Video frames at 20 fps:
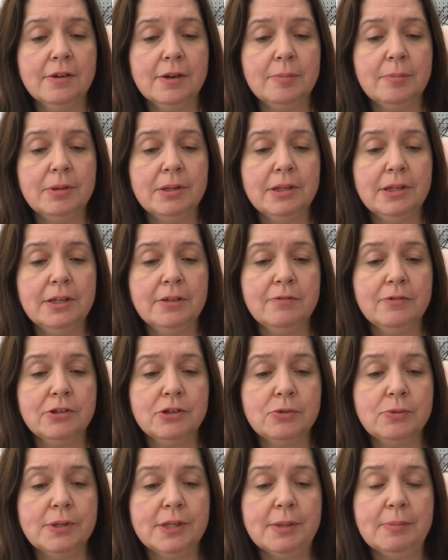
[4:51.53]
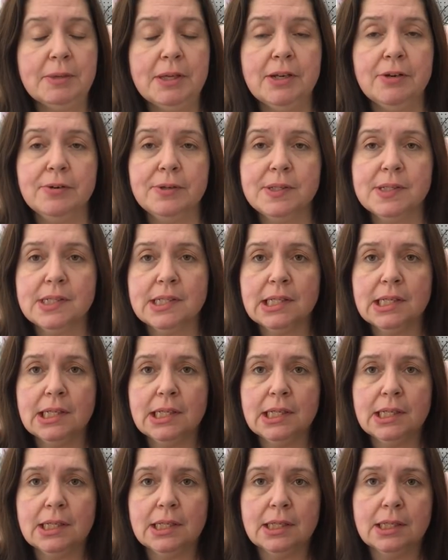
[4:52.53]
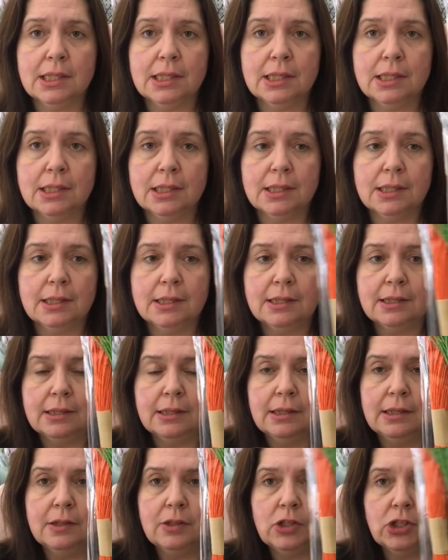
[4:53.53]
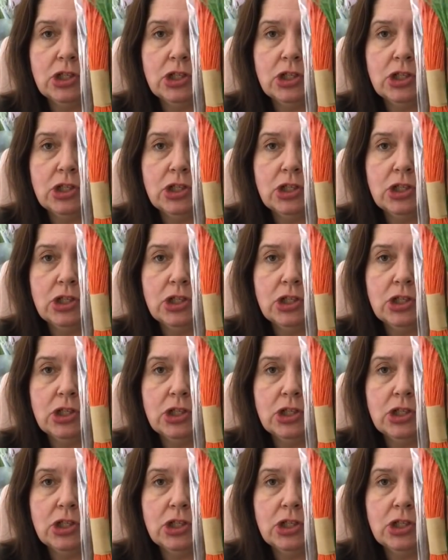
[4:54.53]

I believe, or 20 meters in each.